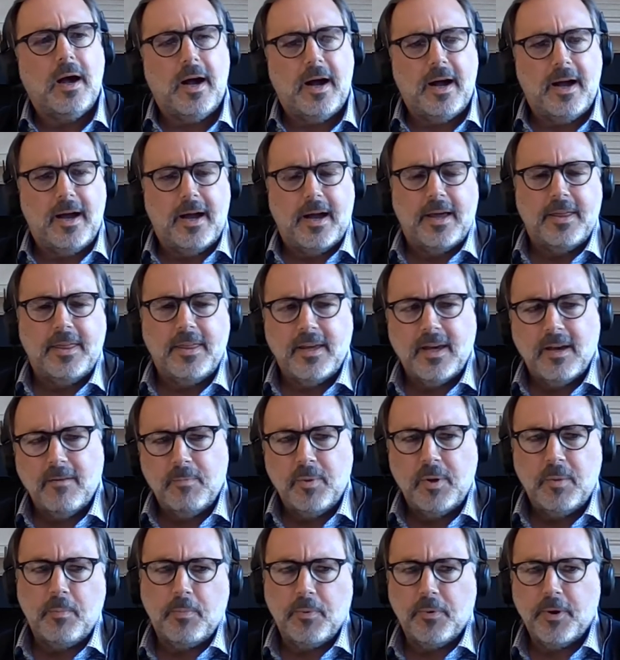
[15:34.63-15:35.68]
I, think I've
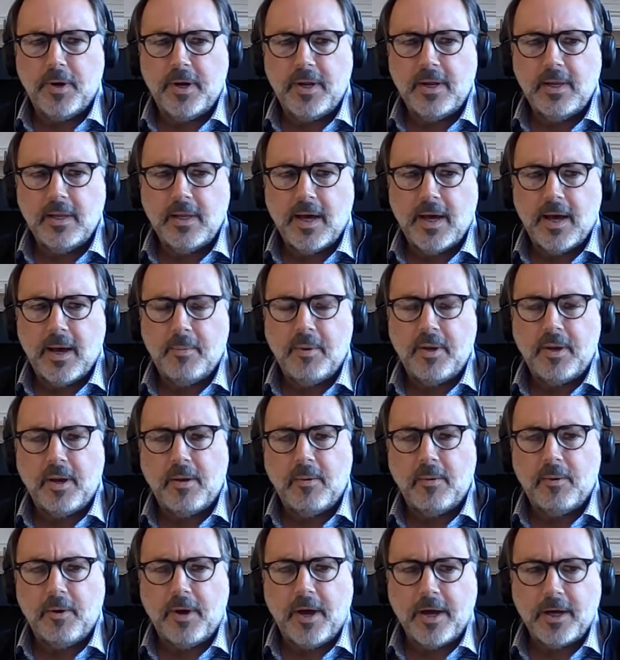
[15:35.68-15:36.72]
been pretty. Lo- I mean,
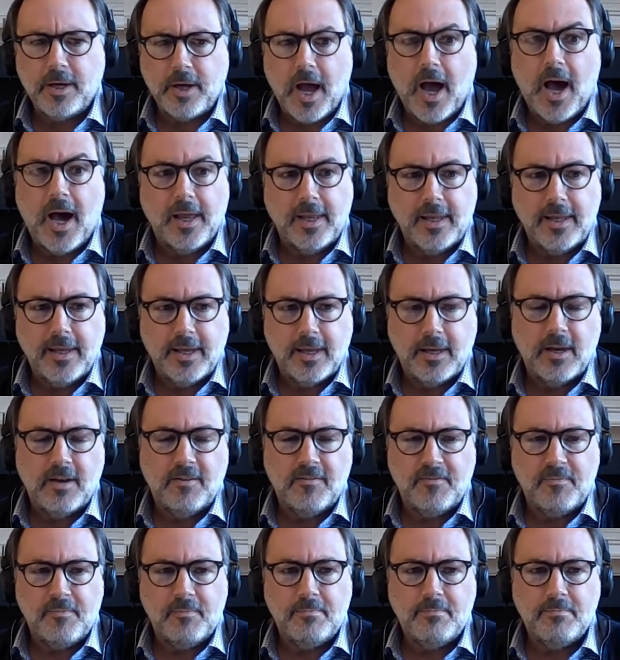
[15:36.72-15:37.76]
uh, oddly
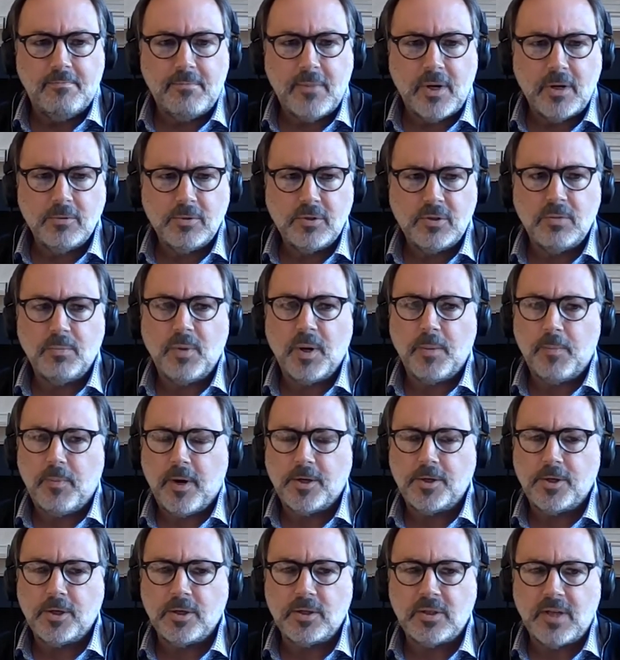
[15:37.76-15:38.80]
enough, most of my
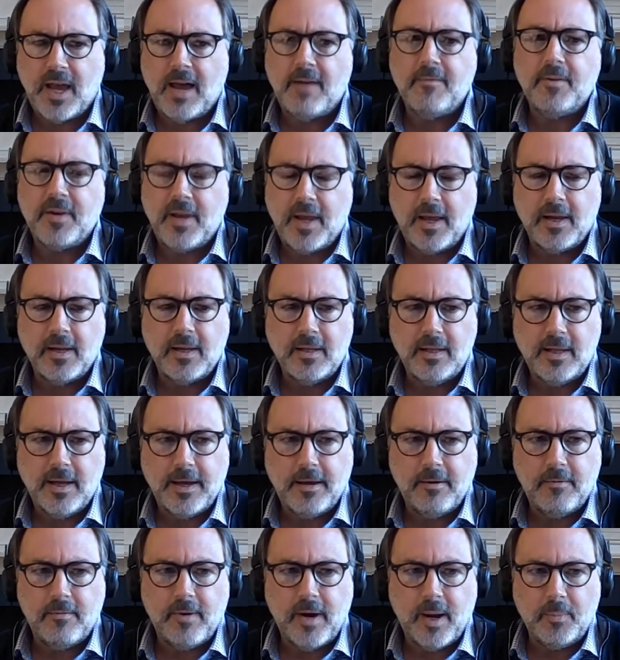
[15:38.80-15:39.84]
projects haven't had
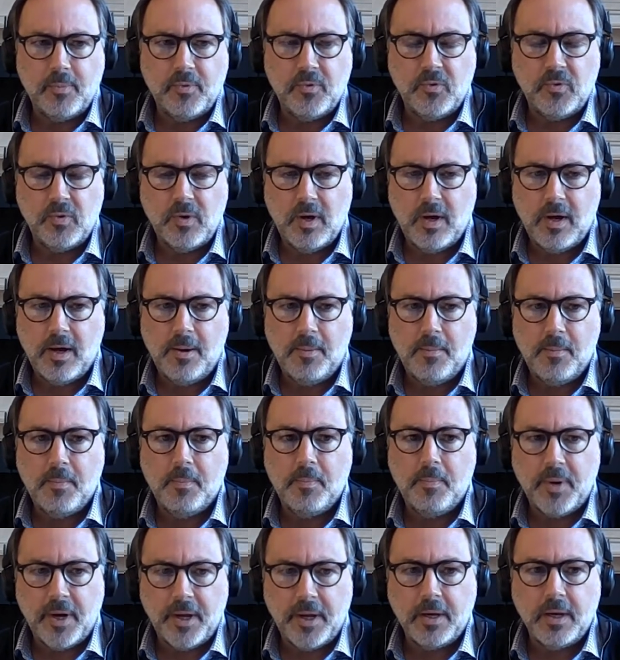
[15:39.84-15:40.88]
client reps,
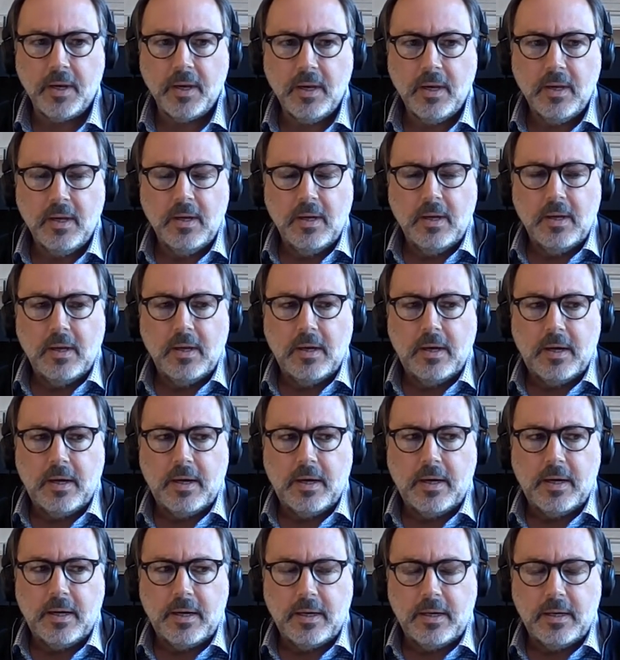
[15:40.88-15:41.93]
um, but
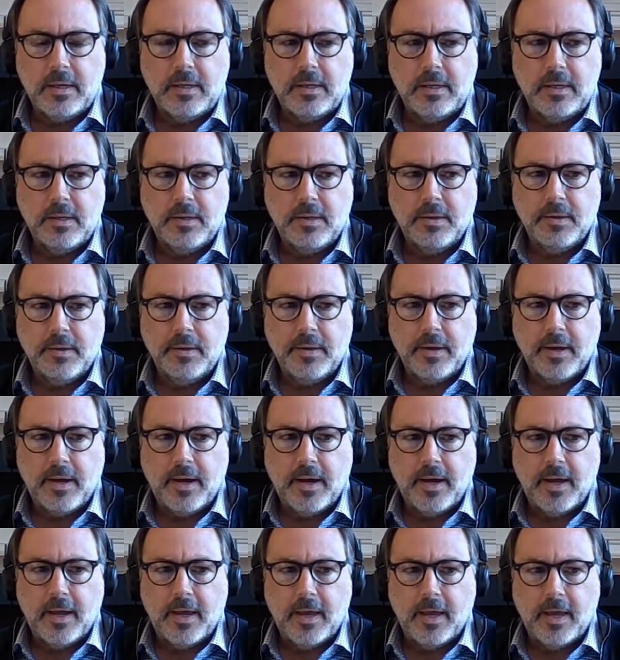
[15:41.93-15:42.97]
uh,
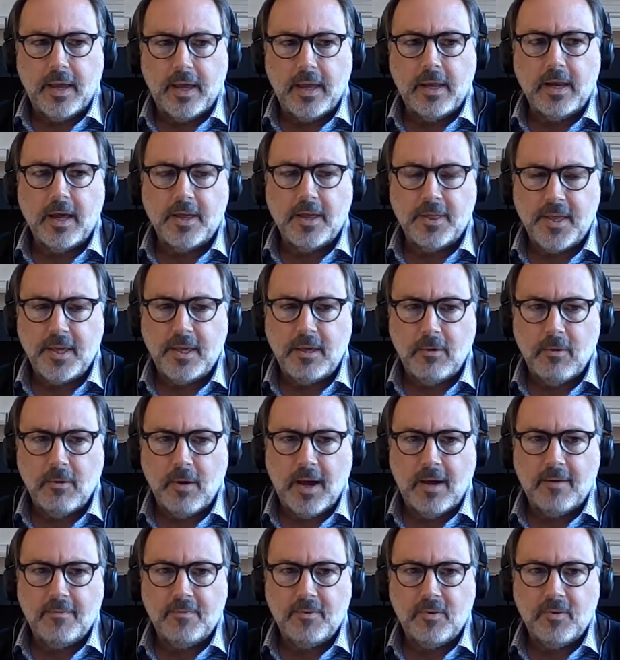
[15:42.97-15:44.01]
I, and I think you
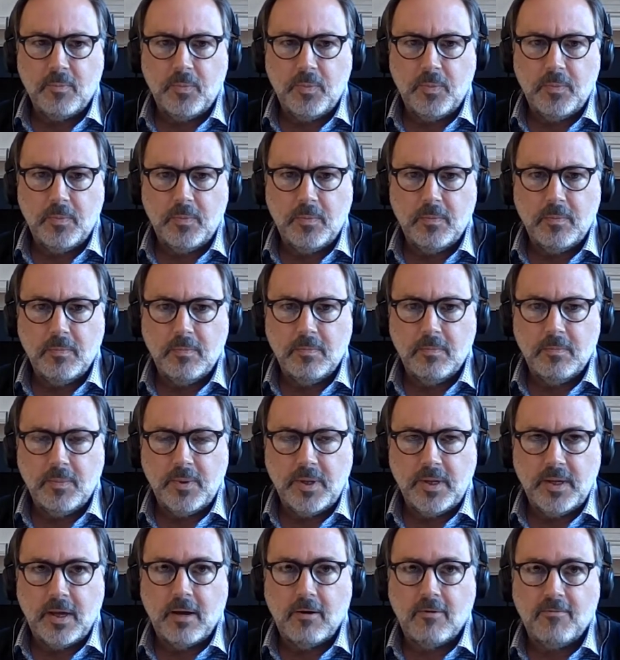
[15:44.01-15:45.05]
have to
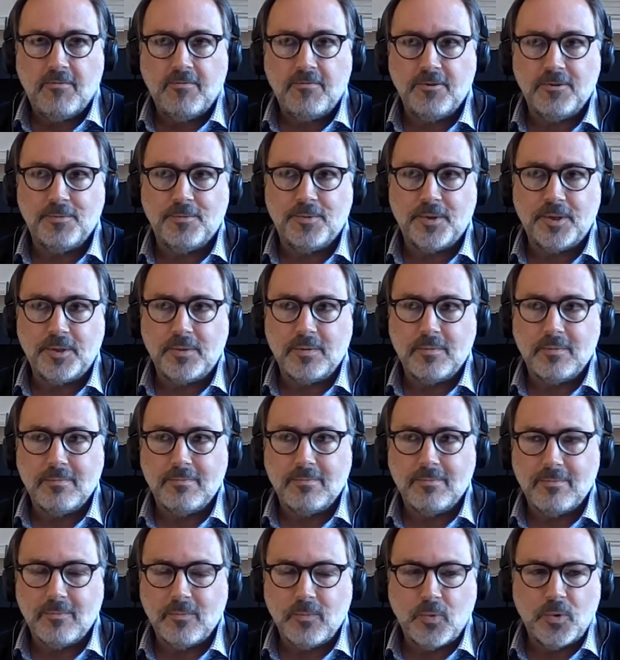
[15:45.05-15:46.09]
be careful what
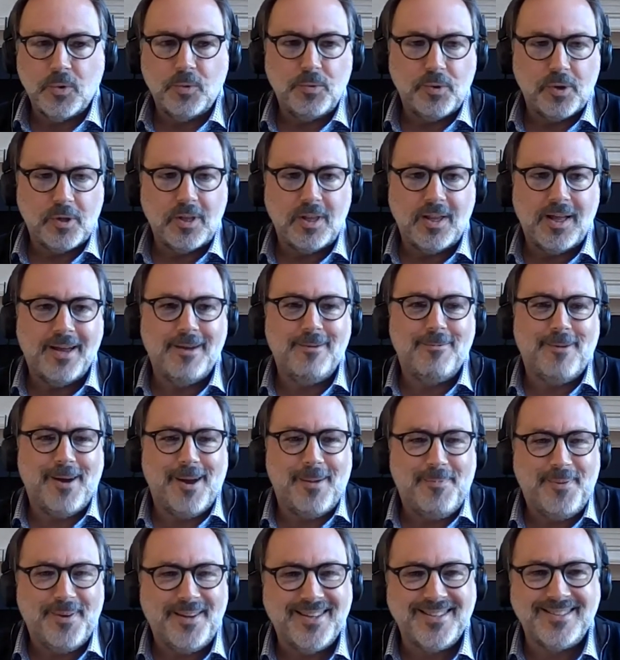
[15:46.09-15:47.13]
who the client
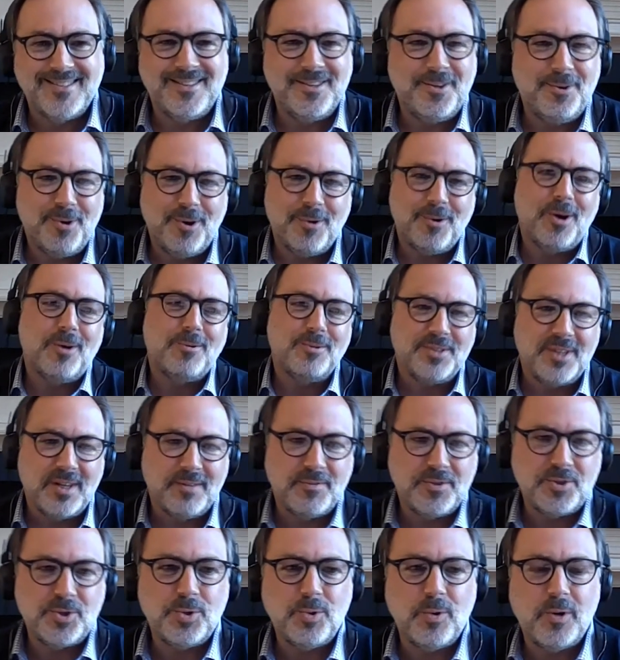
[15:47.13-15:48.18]
rep is, and you don't always
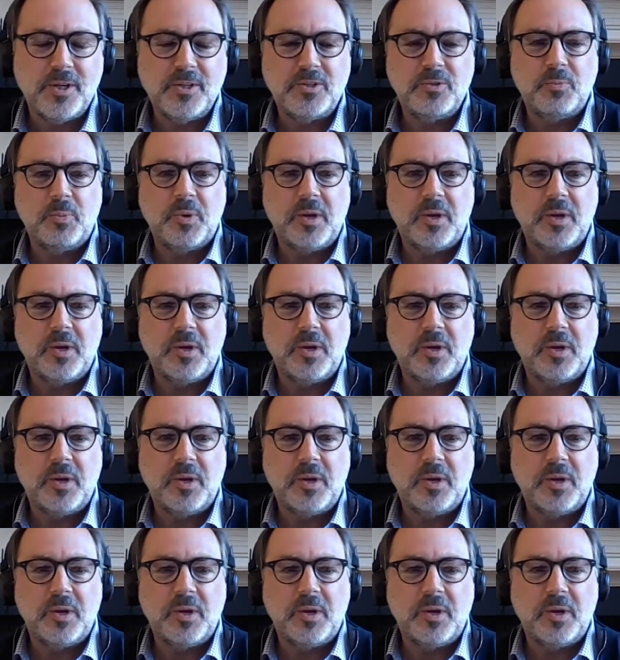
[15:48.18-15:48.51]
have a choice.